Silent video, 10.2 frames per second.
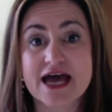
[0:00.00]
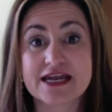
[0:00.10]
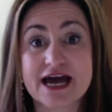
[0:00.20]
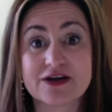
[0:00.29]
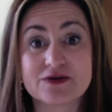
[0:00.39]

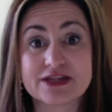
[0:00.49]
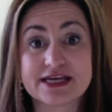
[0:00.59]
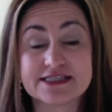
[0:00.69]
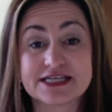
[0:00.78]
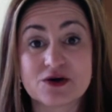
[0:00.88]
Not
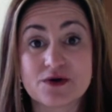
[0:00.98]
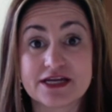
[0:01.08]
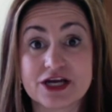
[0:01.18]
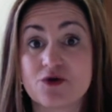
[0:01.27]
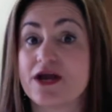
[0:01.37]
only is it
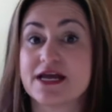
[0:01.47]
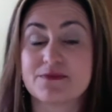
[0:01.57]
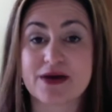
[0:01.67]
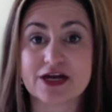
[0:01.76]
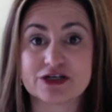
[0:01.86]
going to create
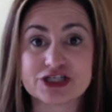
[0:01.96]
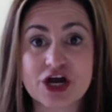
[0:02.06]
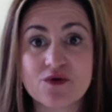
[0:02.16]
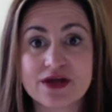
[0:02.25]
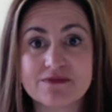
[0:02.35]
a better
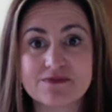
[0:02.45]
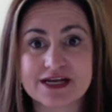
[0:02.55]
showing,